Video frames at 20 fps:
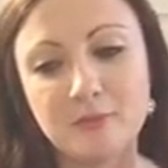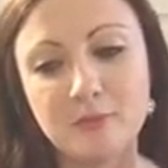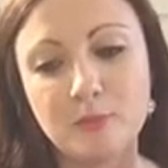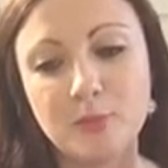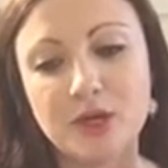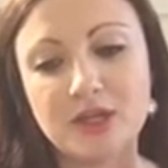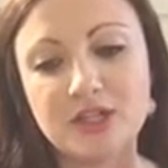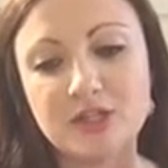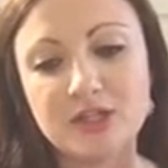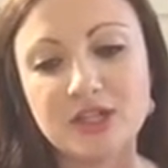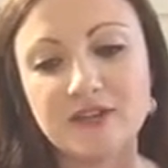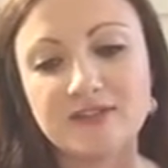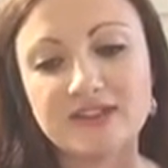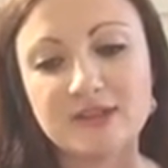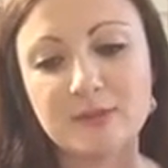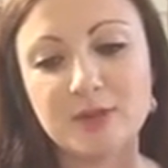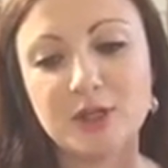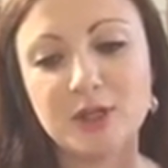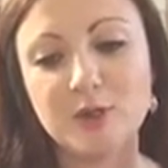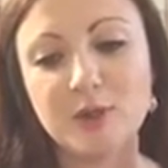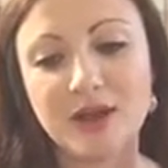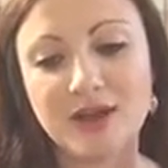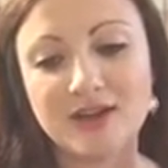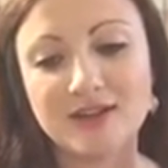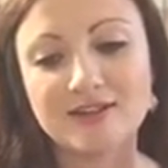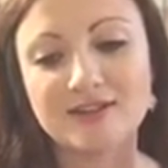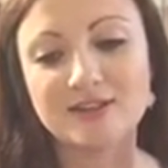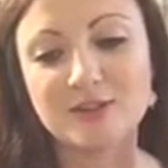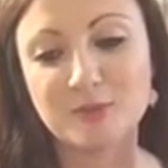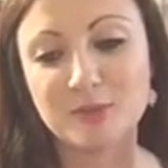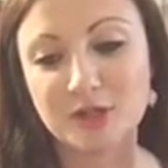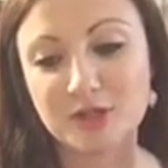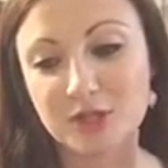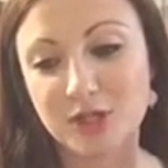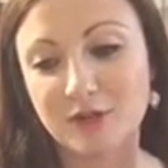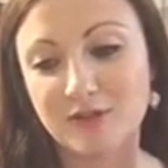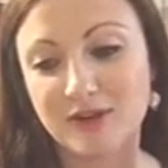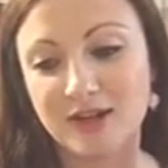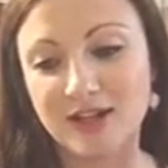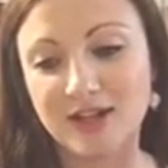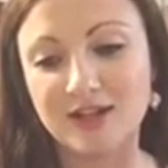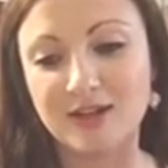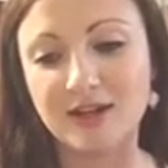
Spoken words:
What do you give someone who has so much already?